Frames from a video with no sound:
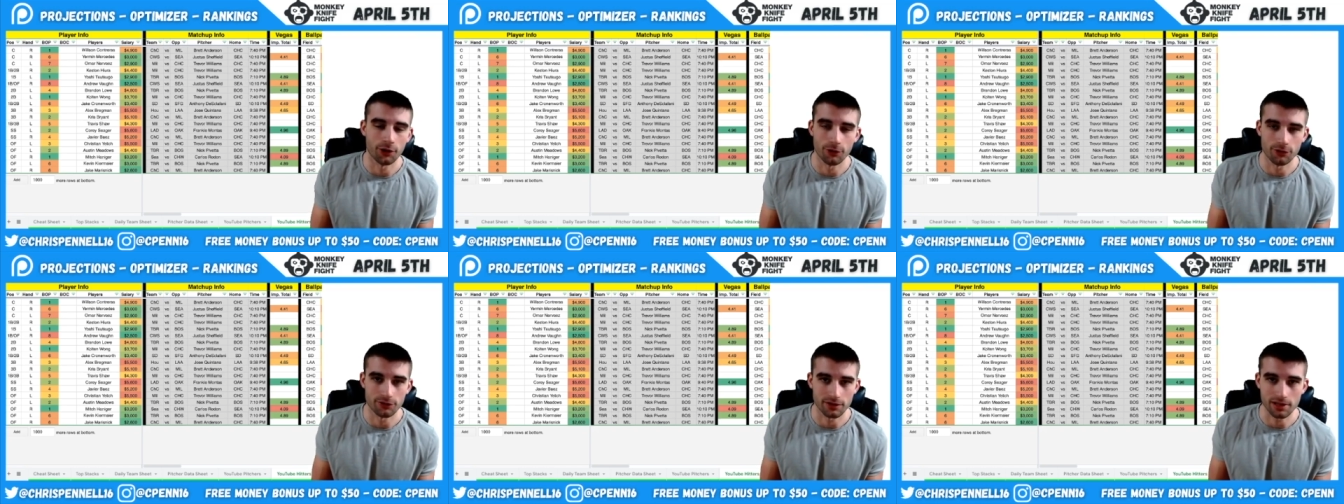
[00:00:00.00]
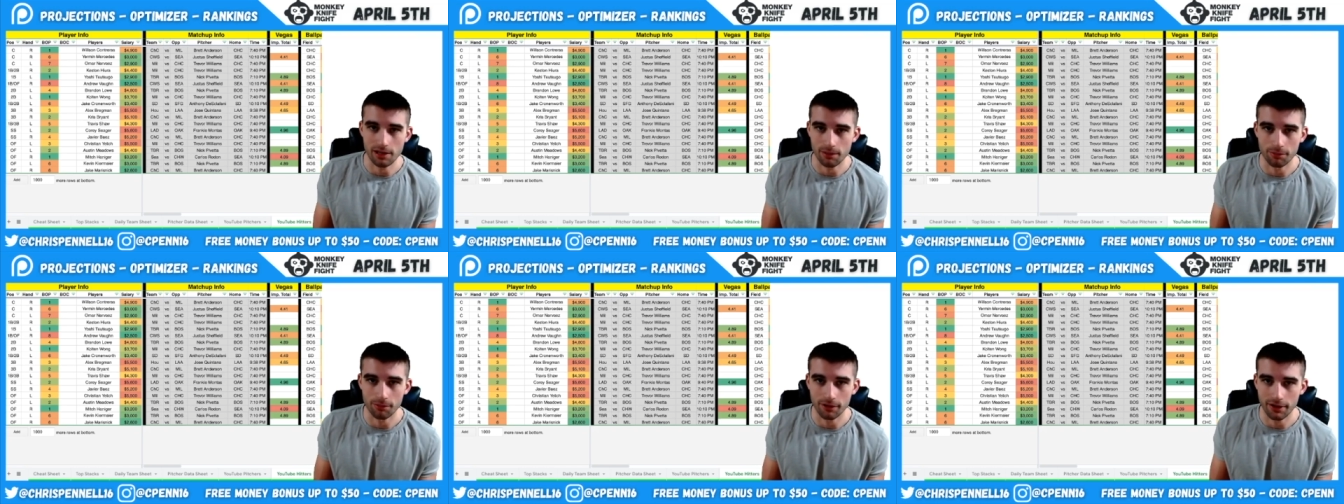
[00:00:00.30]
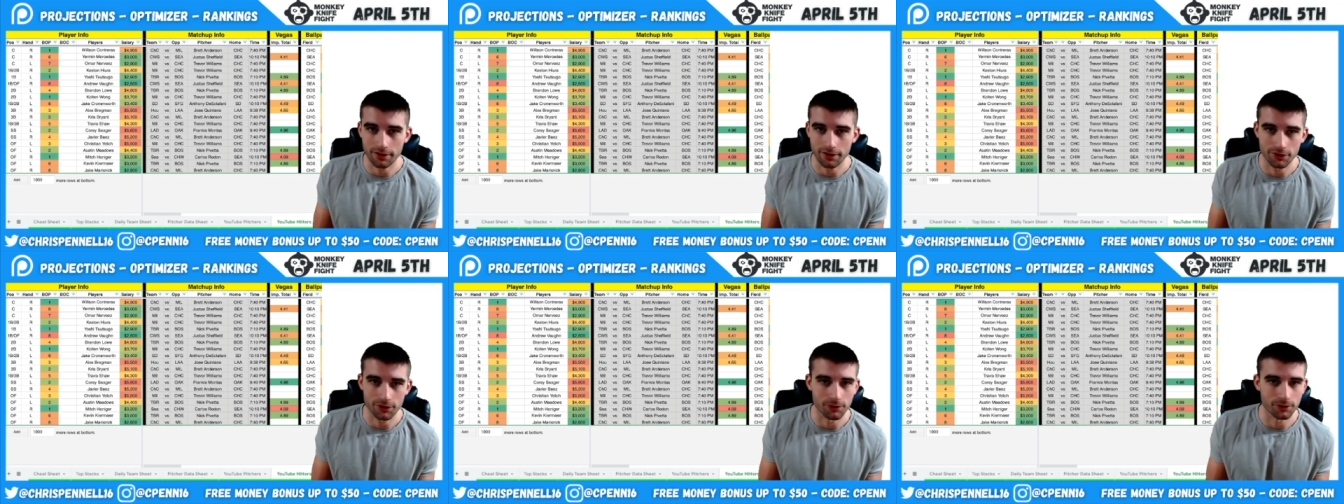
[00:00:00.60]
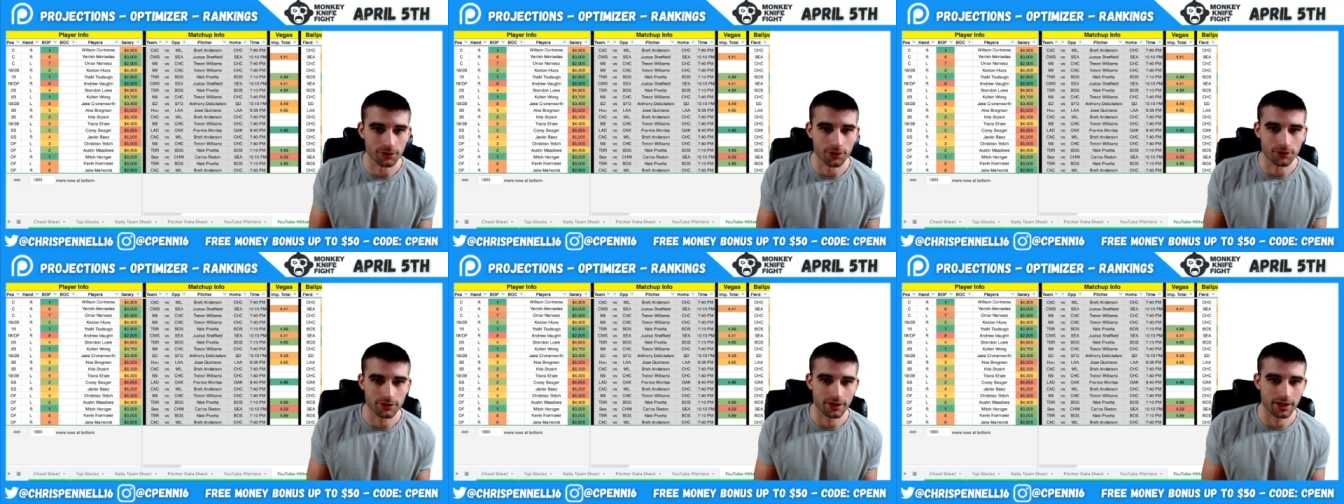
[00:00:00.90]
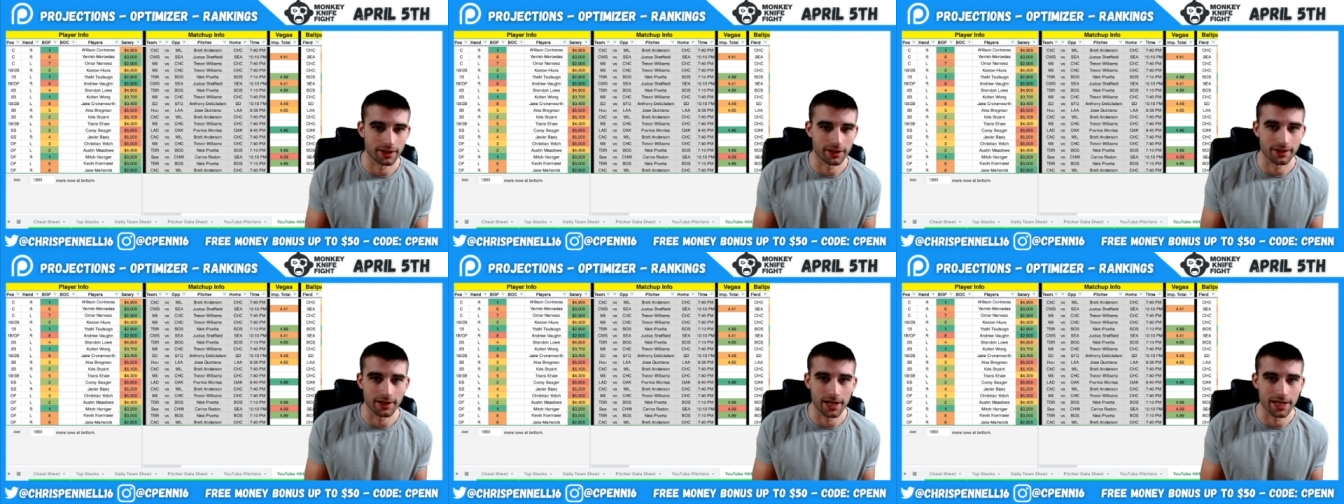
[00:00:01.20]
Jose Abreu, and those
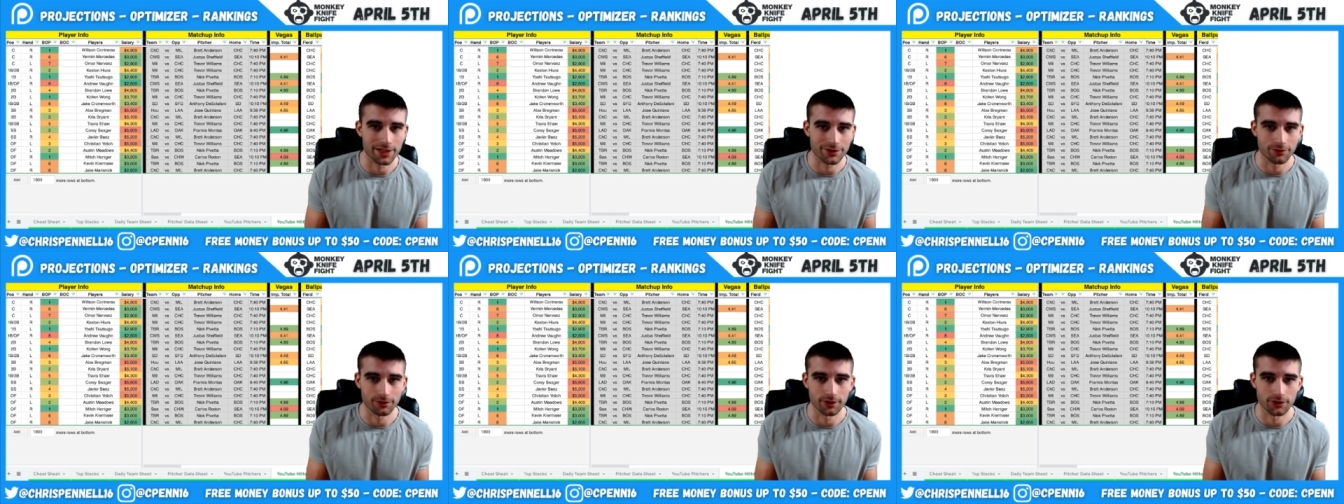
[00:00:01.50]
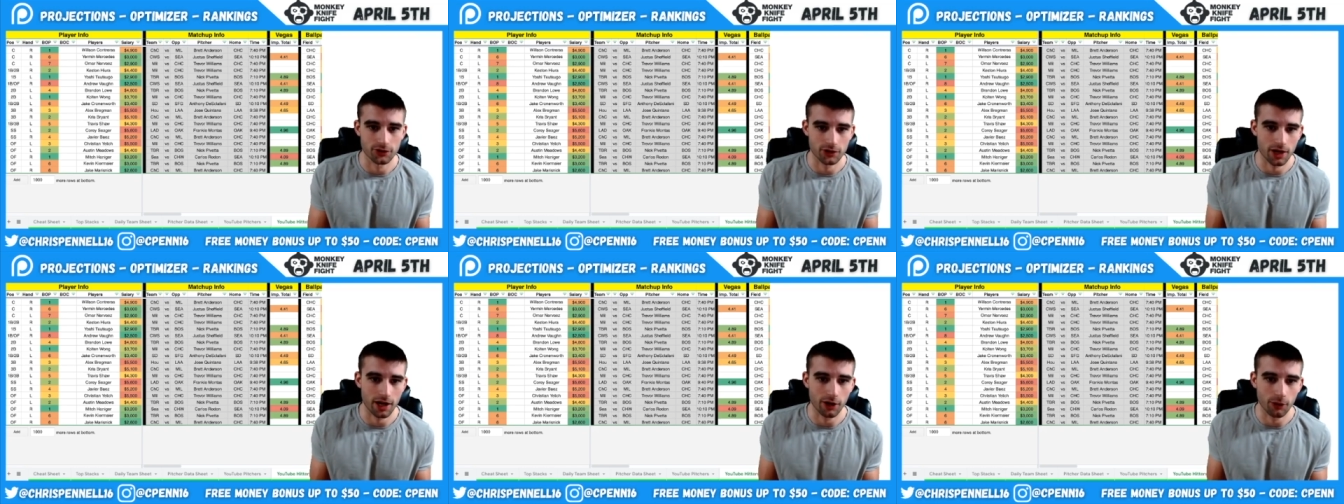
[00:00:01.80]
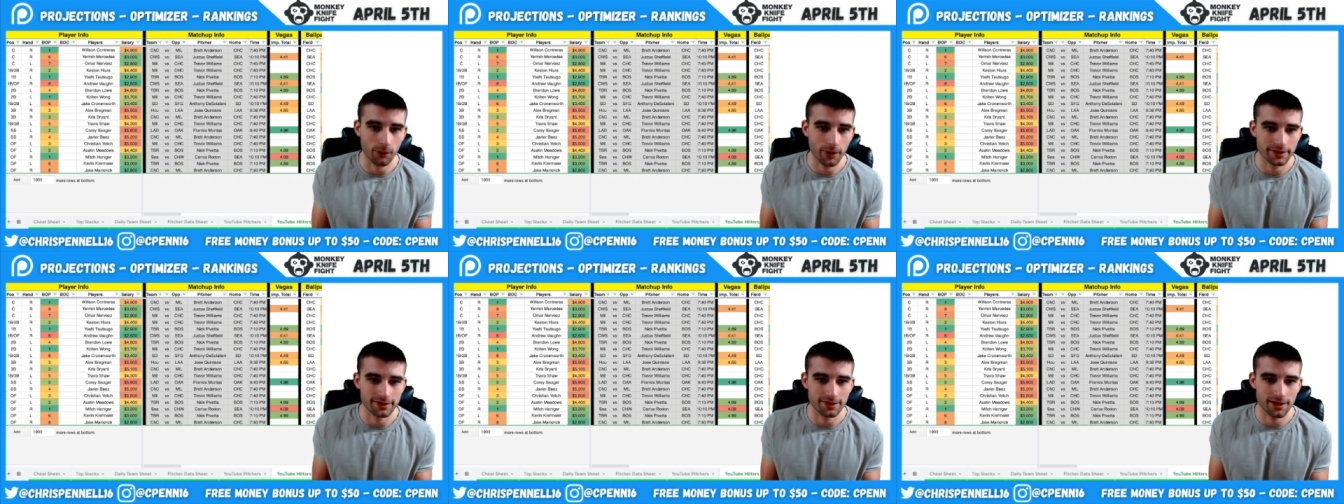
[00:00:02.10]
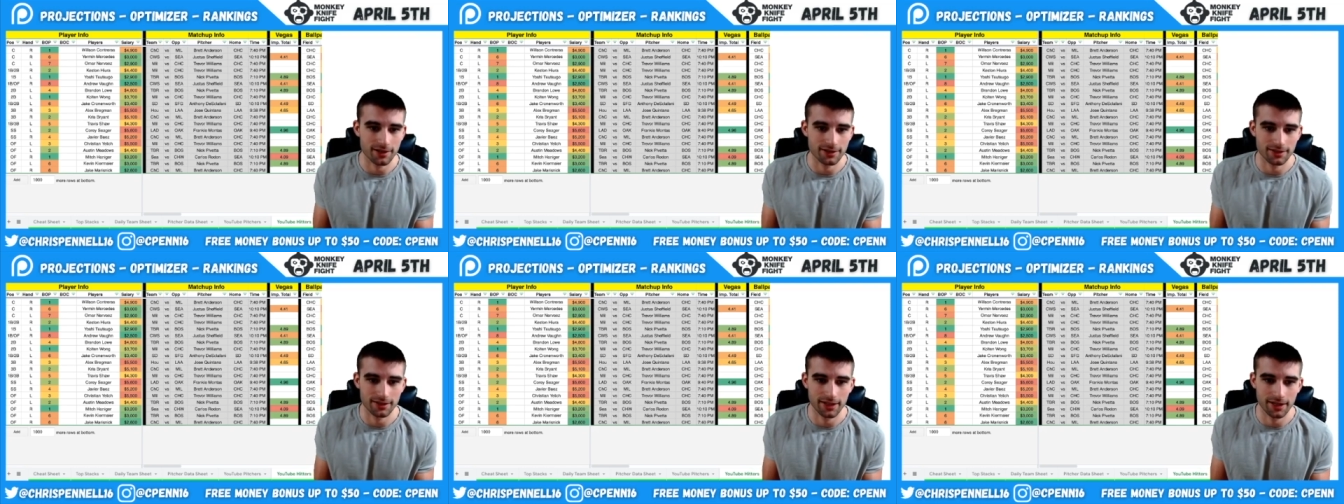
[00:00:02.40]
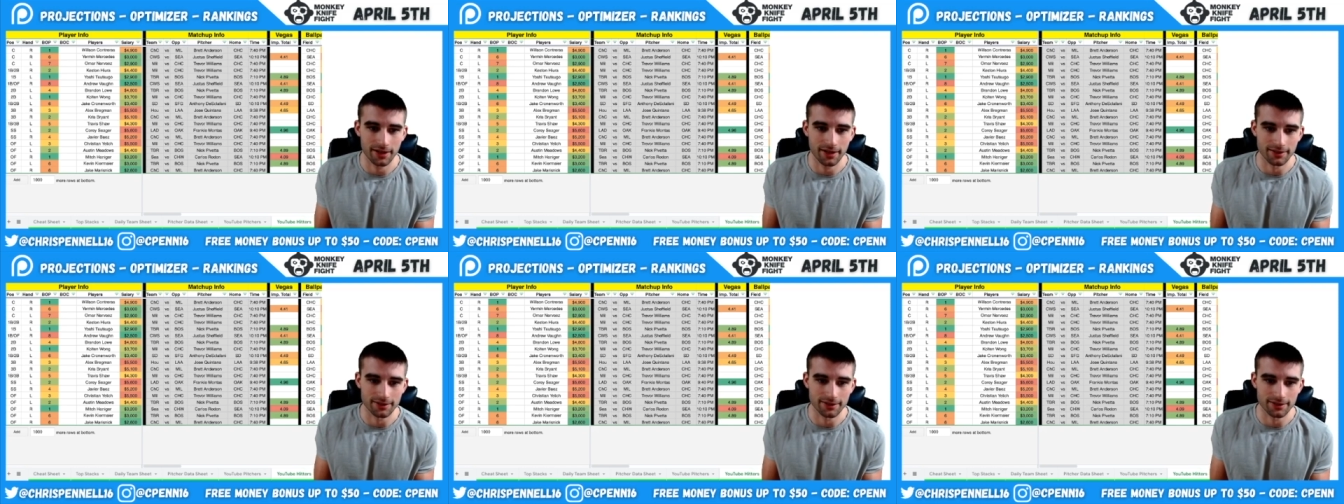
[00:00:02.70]
kind of guys from the Chicago White Sox today,